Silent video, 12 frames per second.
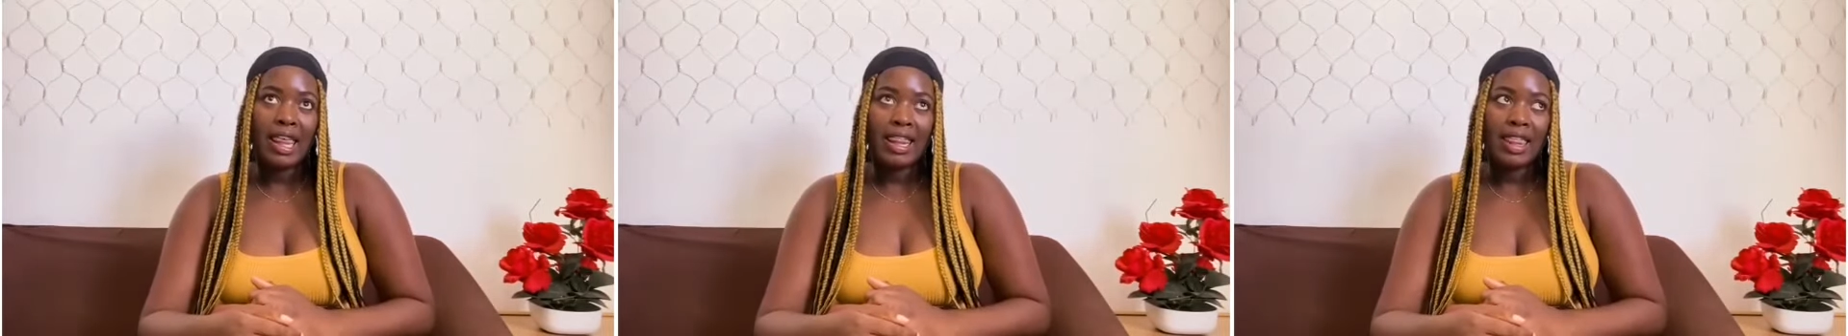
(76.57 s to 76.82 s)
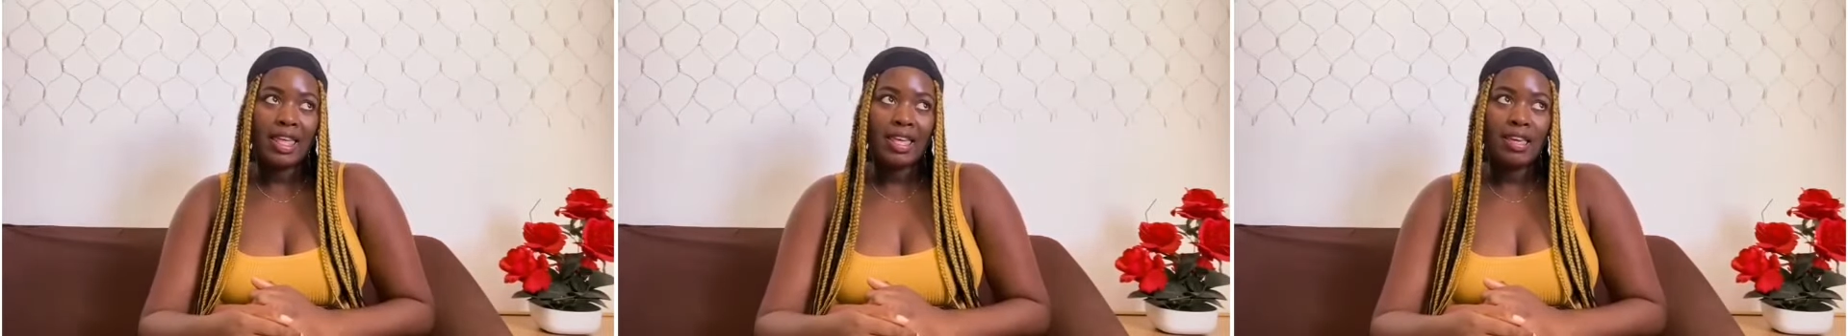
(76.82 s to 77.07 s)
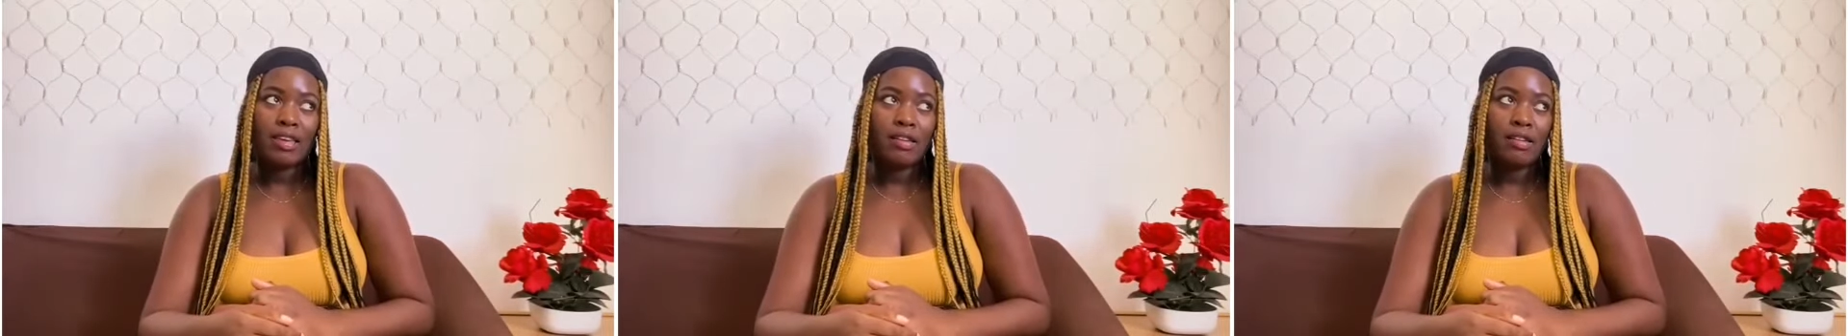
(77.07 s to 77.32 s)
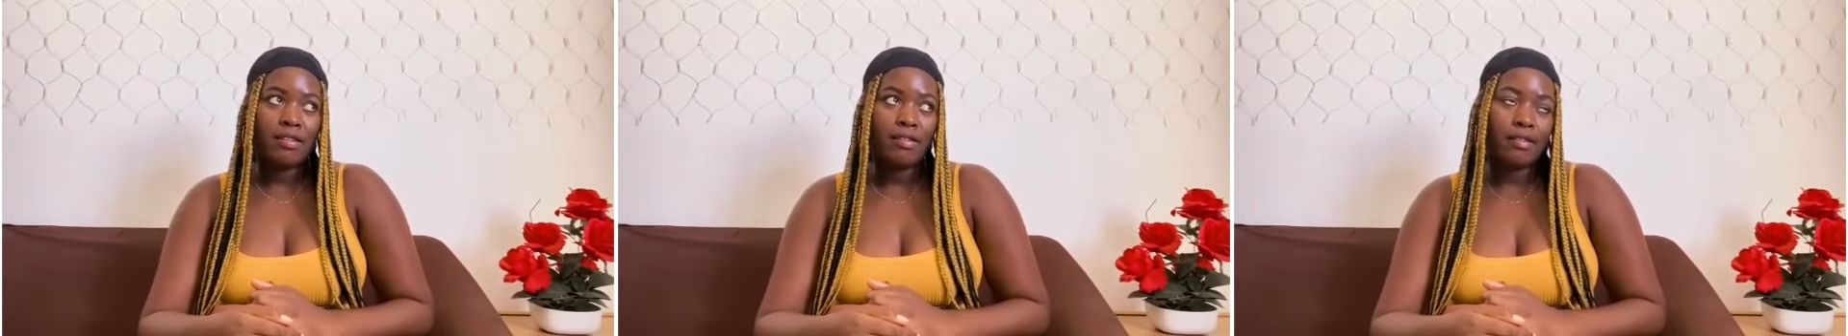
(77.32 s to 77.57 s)
I
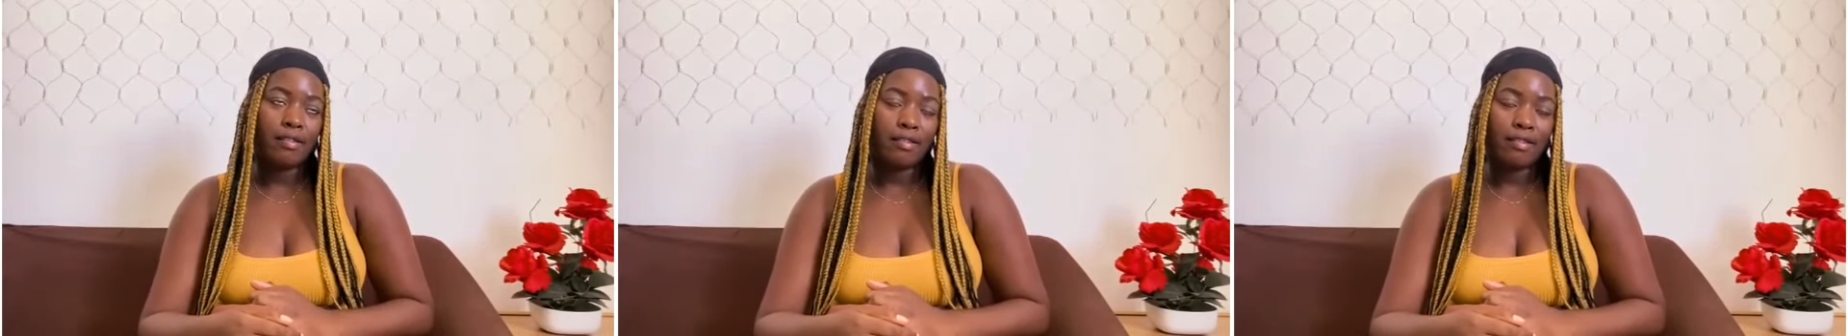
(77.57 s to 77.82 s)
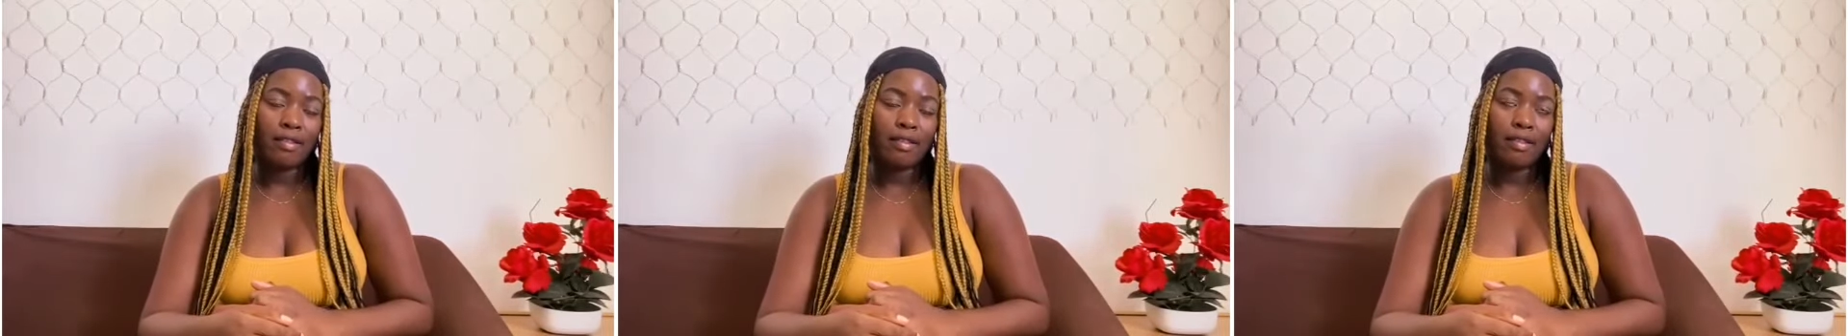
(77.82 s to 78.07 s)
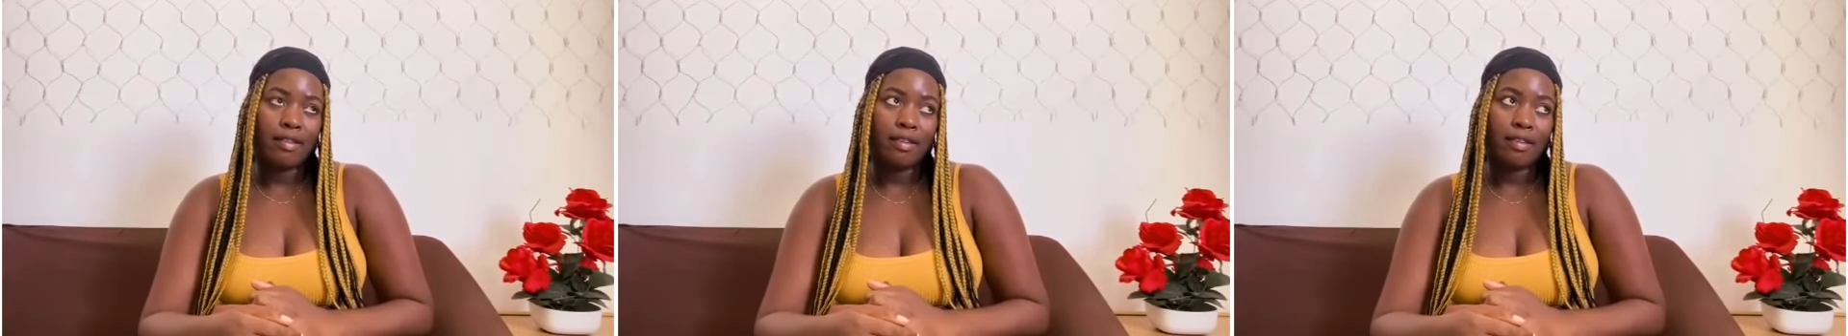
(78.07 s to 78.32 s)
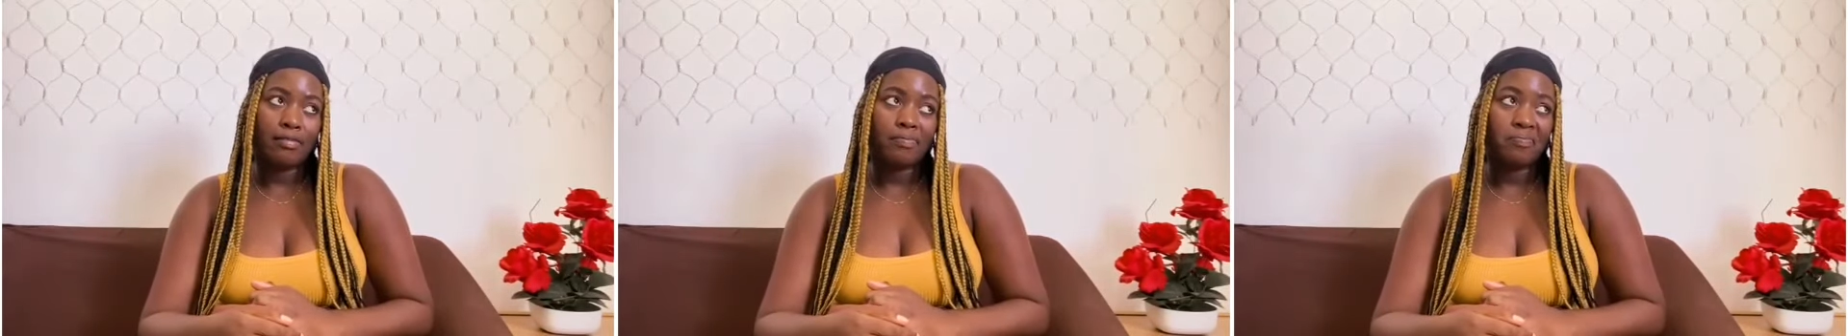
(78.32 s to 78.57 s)
think
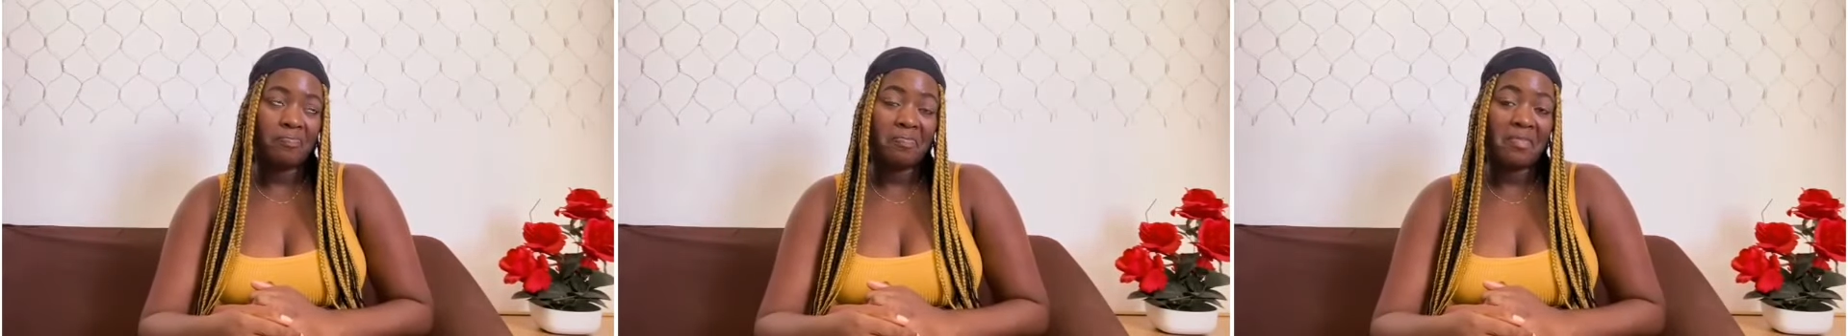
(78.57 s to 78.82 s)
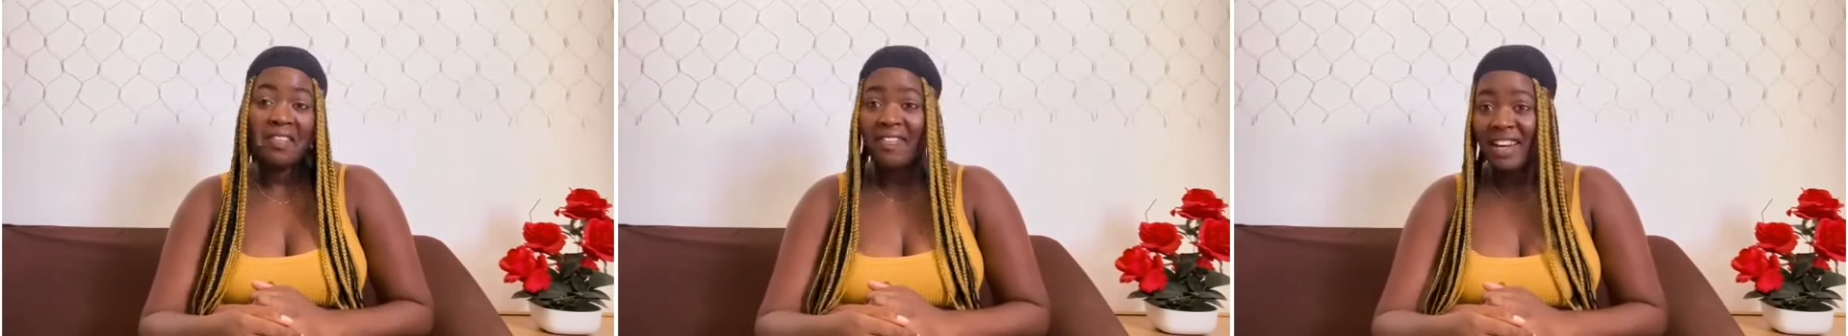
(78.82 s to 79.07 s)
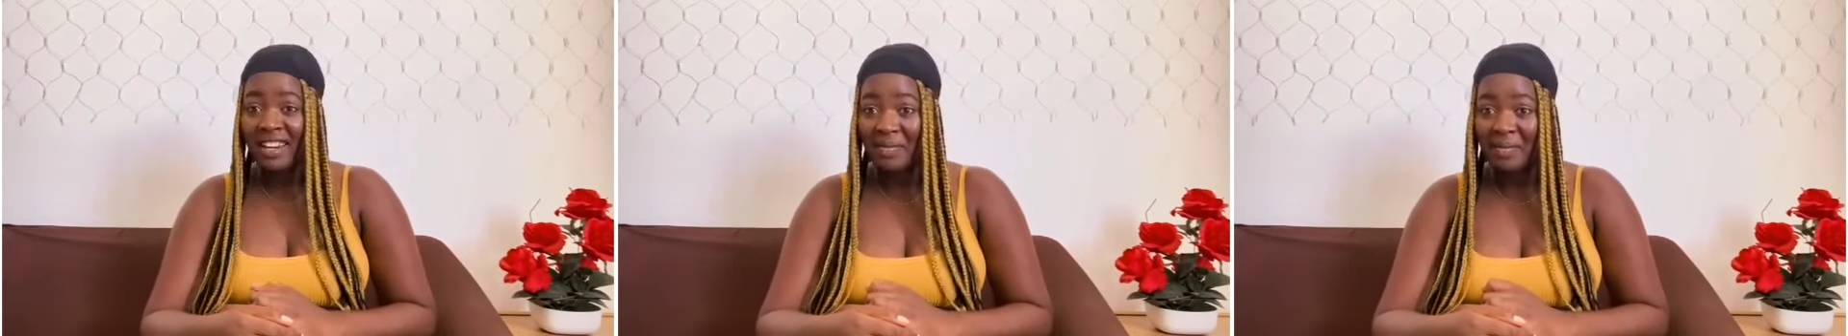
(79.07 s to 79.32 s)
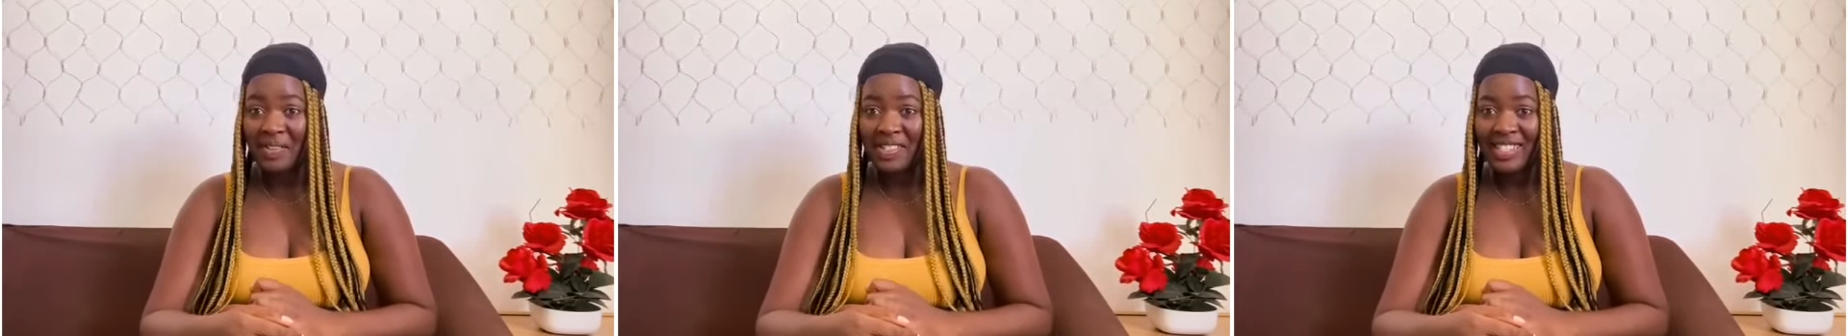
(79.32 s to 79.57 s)
a
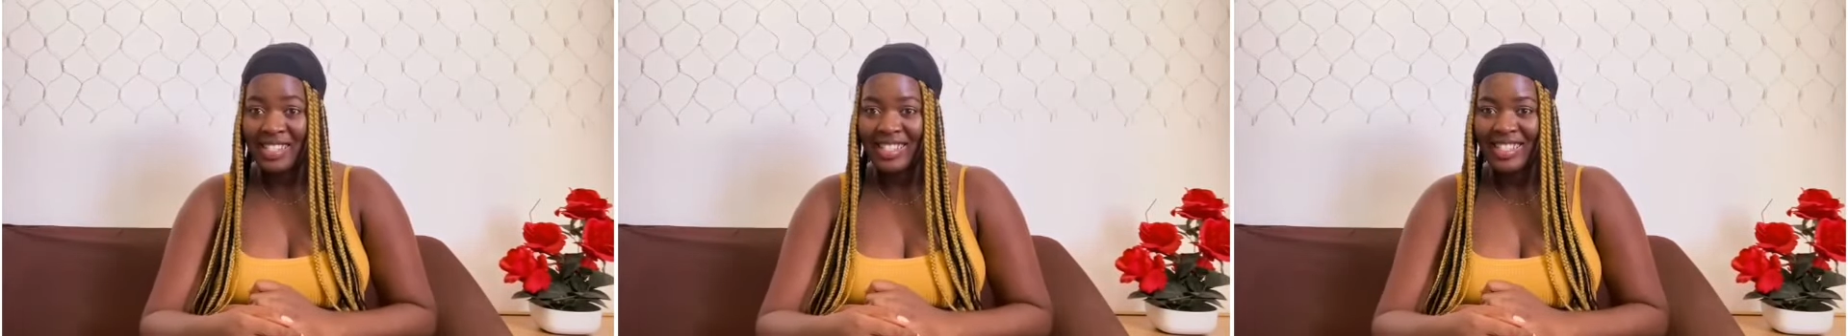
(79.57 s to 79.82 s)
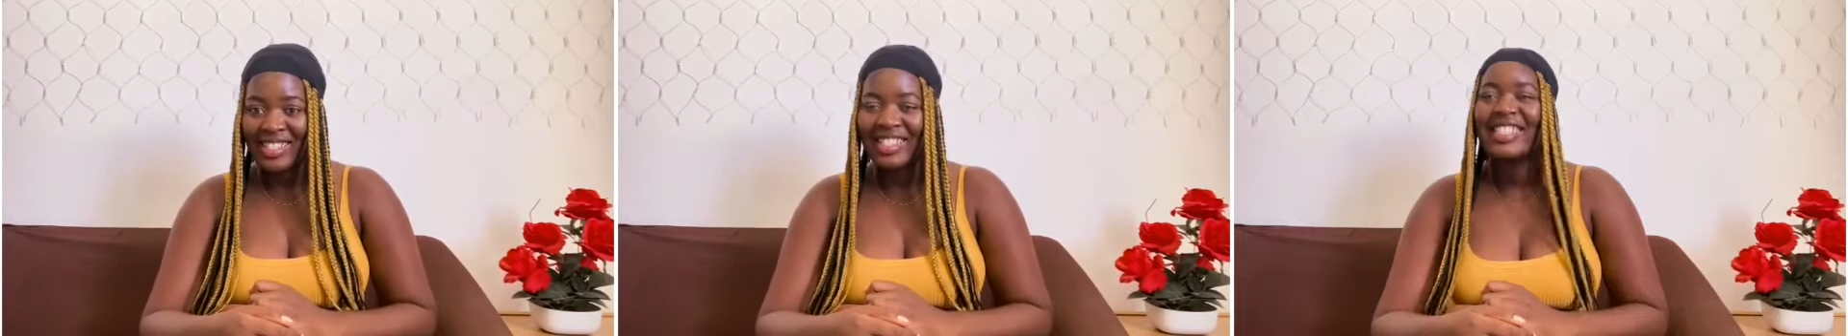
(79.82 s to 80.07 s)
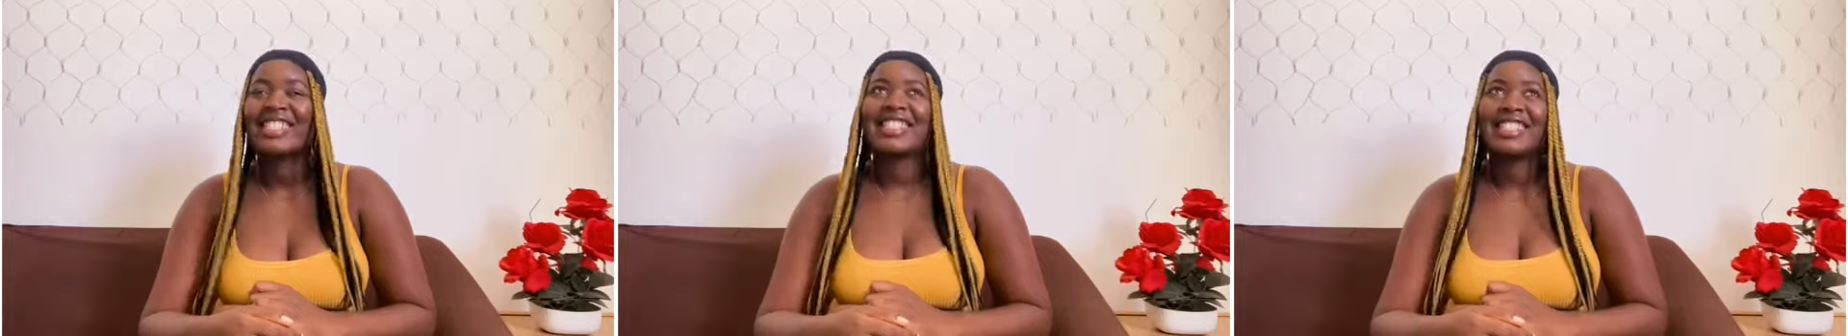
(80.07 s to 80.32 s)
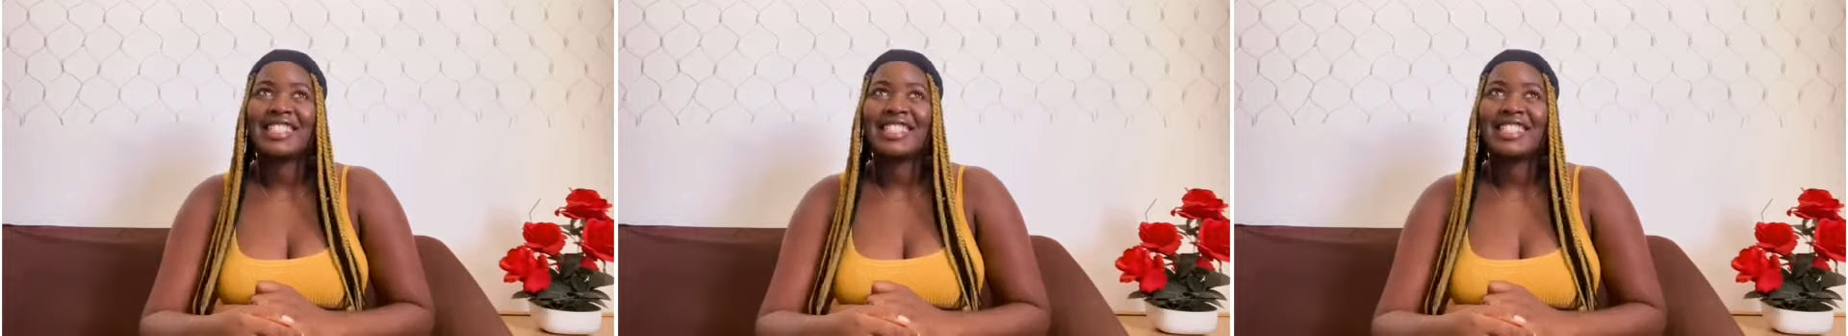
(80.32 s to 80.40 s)
funny person,